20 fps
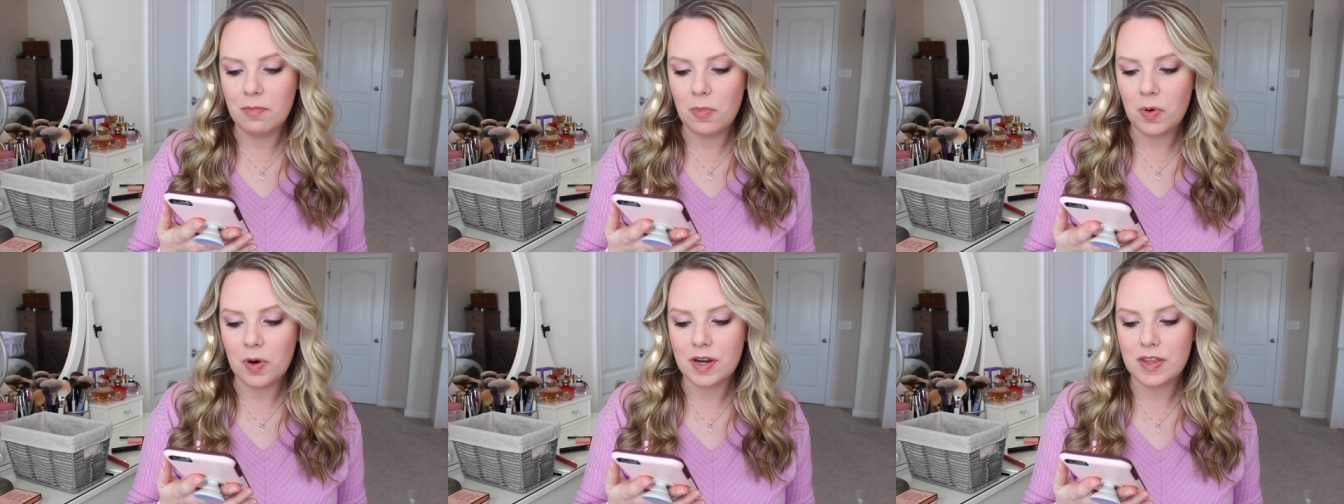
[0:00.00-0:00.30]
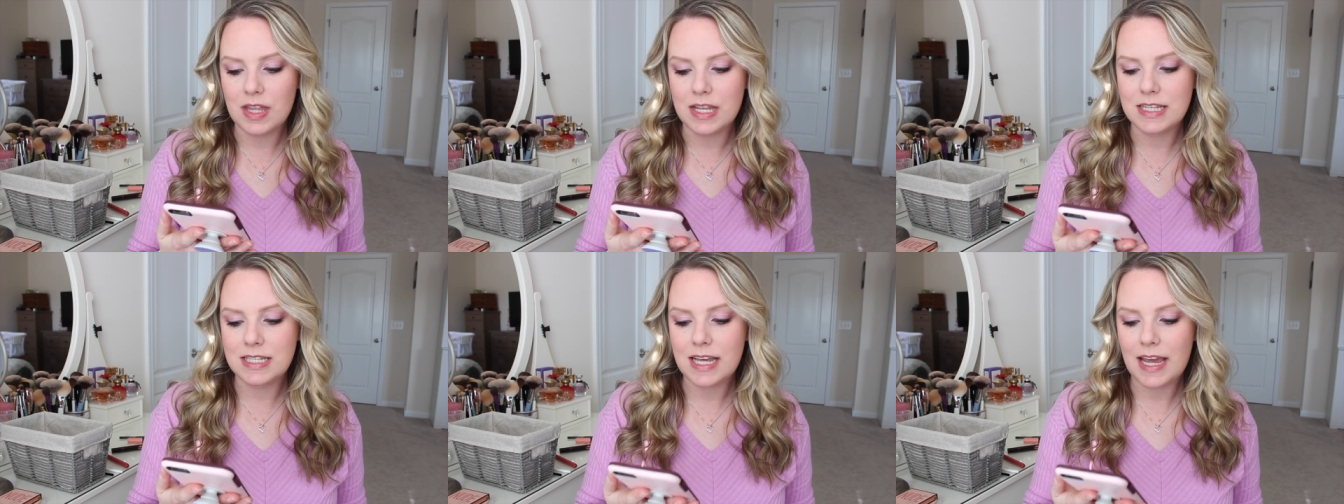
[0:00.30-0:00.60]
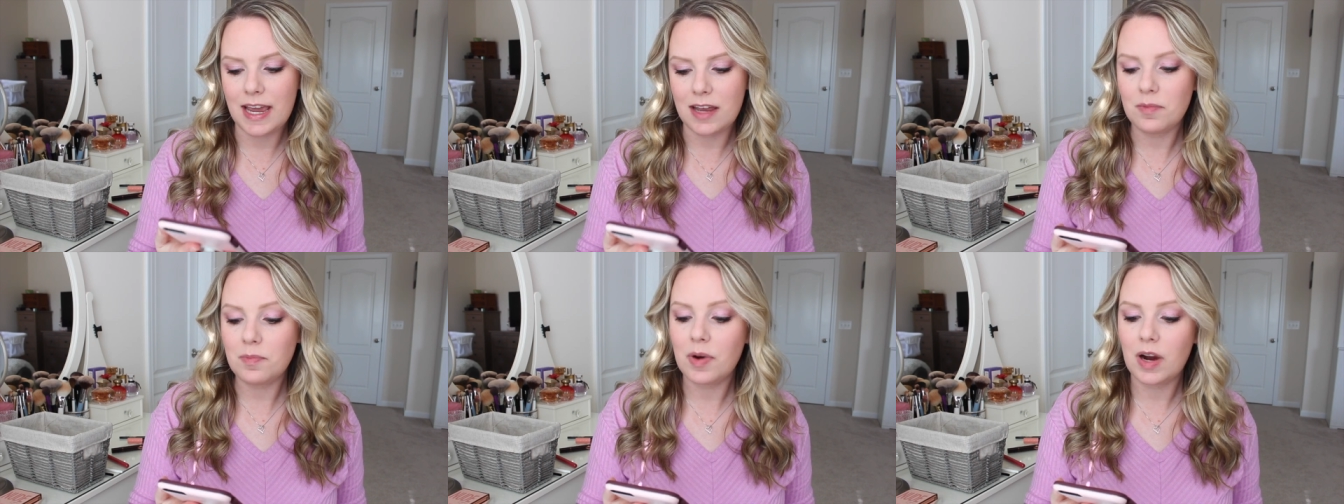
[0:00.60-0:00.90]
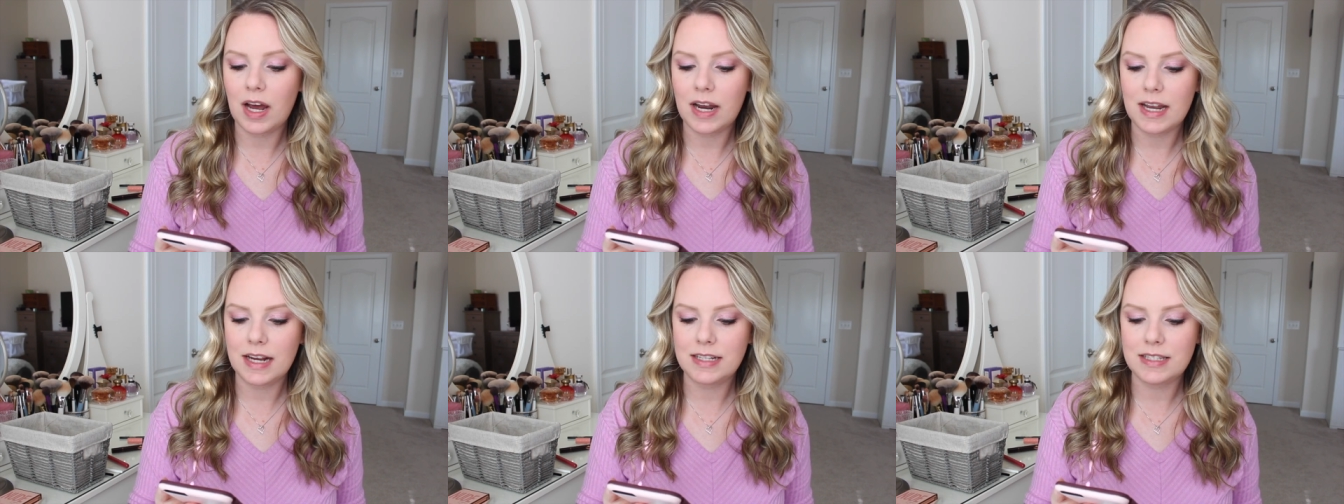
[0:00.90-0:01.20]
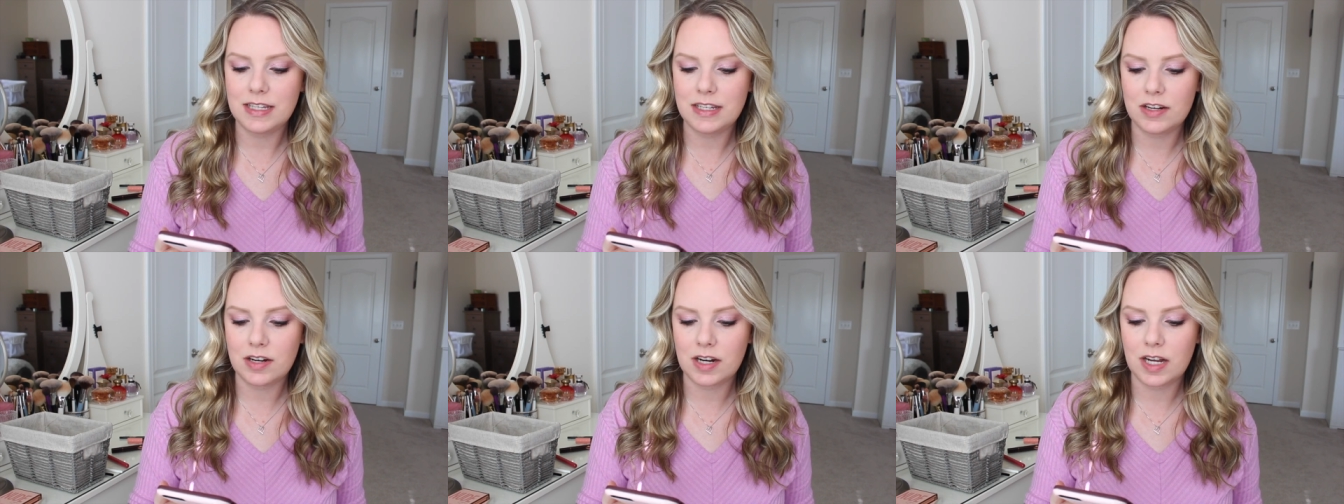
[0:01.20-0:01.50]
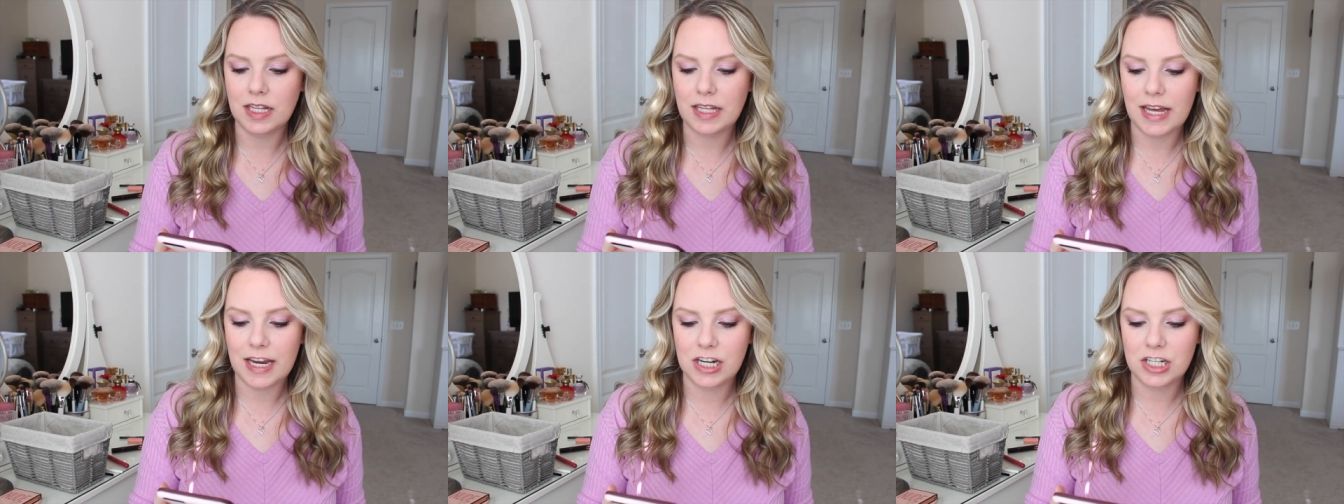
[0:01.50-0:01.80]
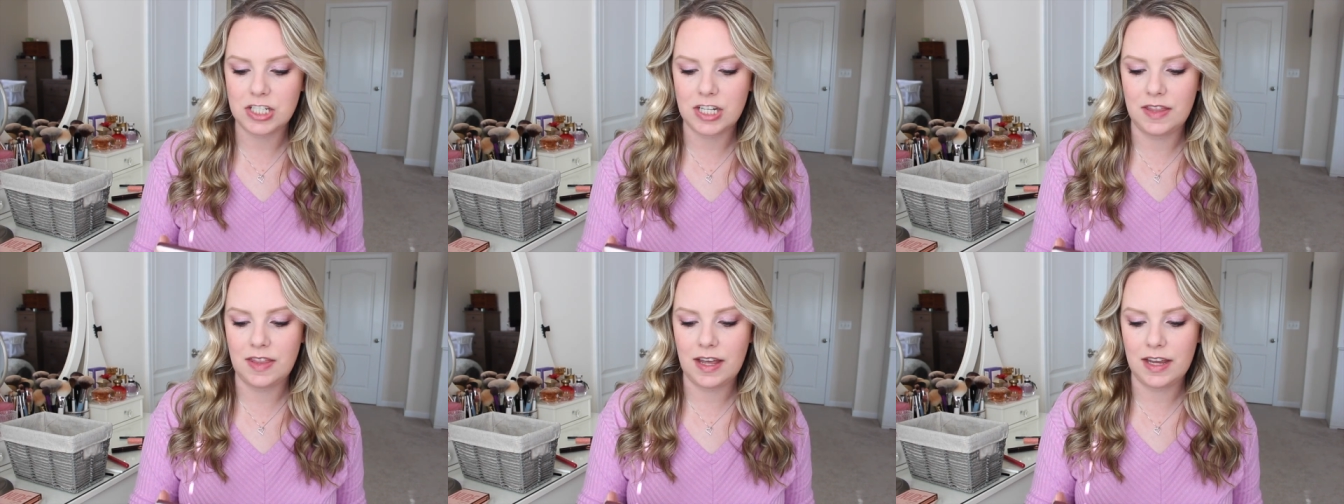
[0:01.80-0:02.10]
more than 10 products in your
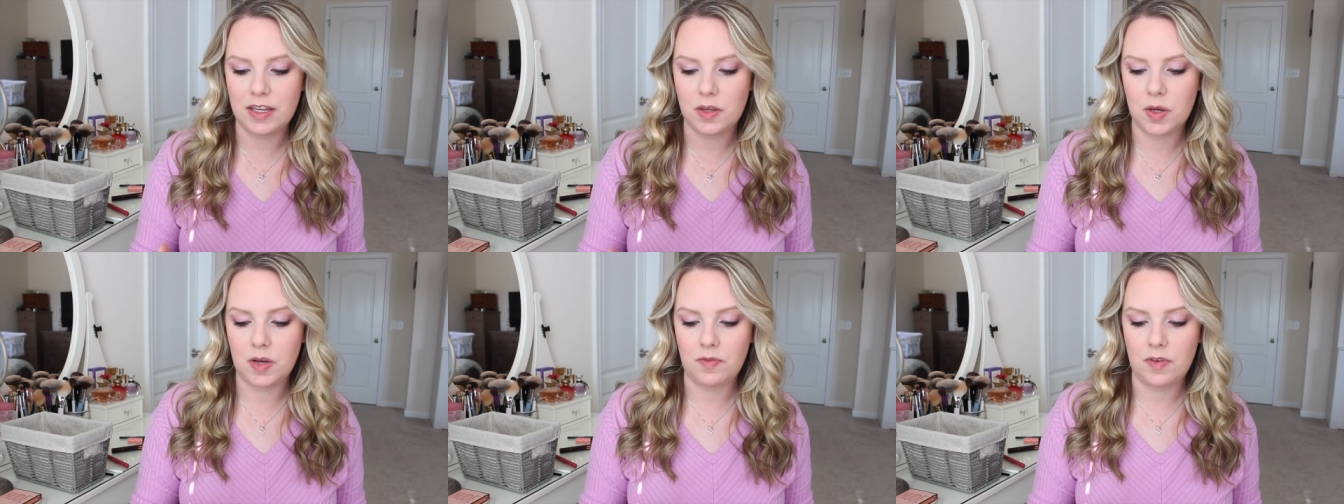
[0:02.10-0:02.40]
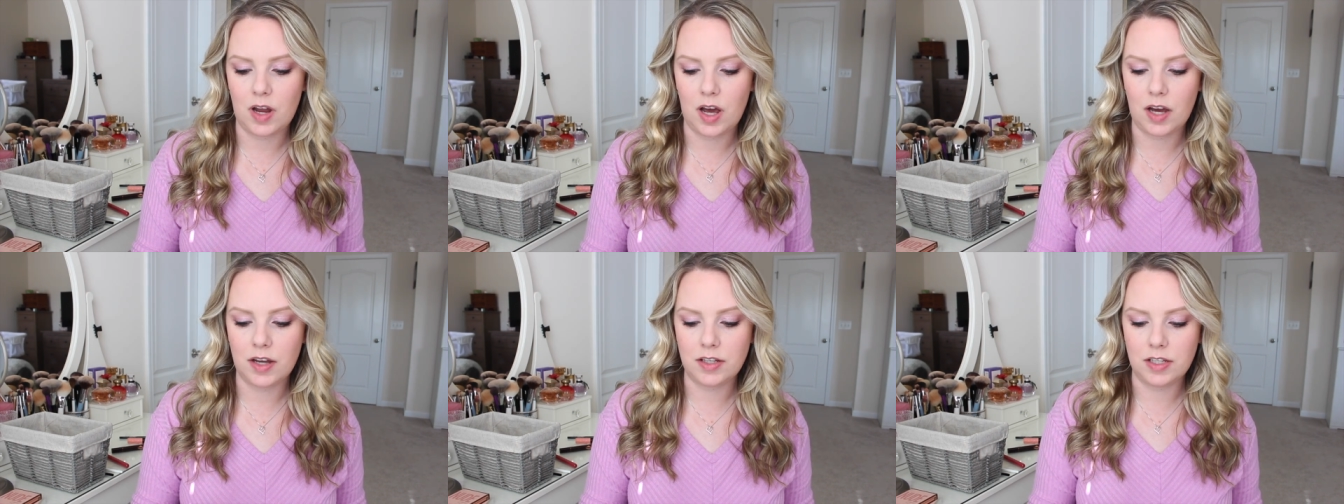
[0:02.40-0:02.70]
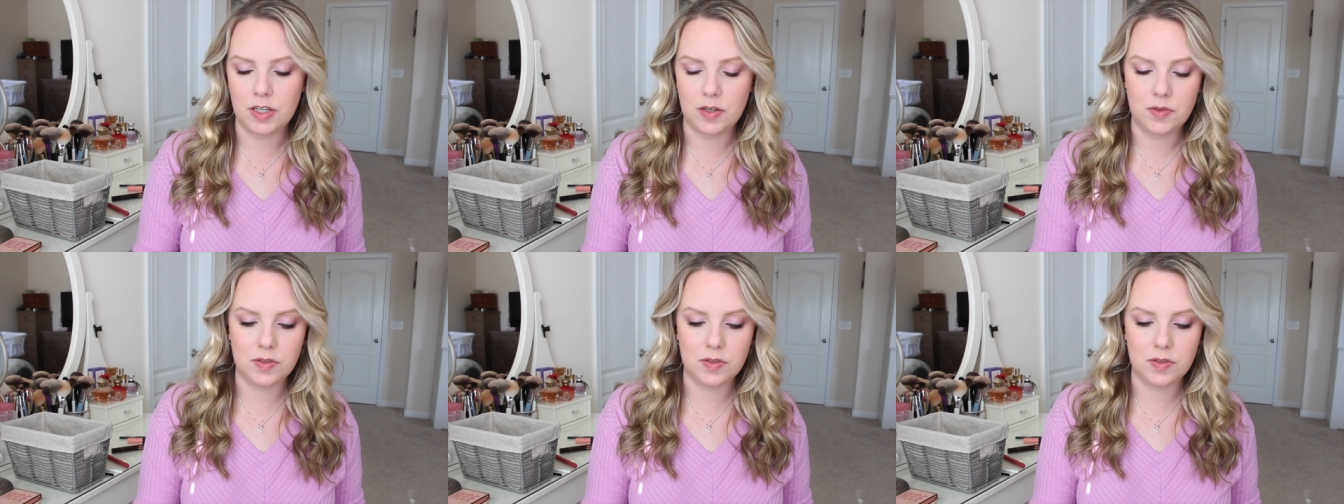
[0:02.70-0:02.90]
collection that you have not